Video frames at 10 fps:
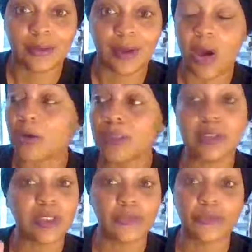all
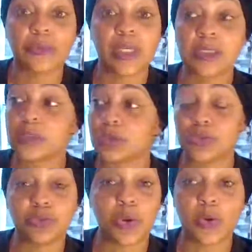these different things that
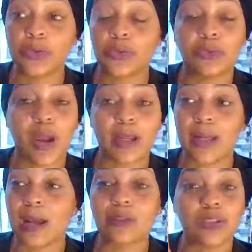you're going through right
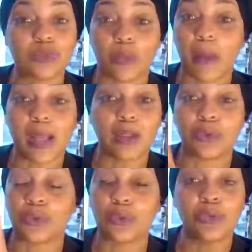now, it's just reminding
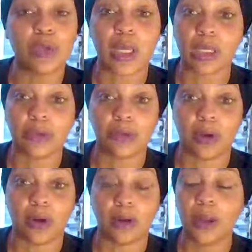you who the heck you
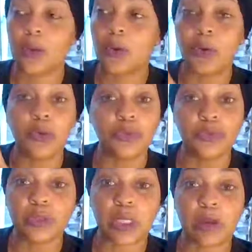are, who
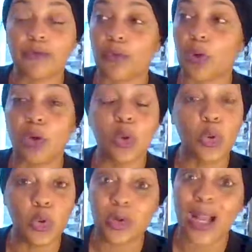you stand for,
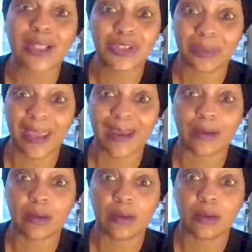who got your
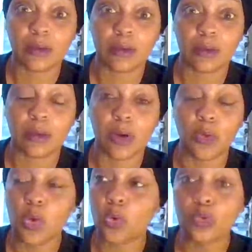back, you
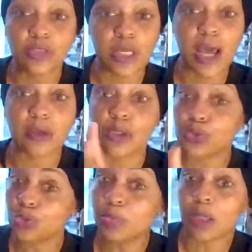know, whose child do
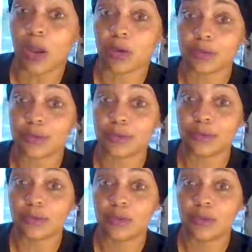you belong to,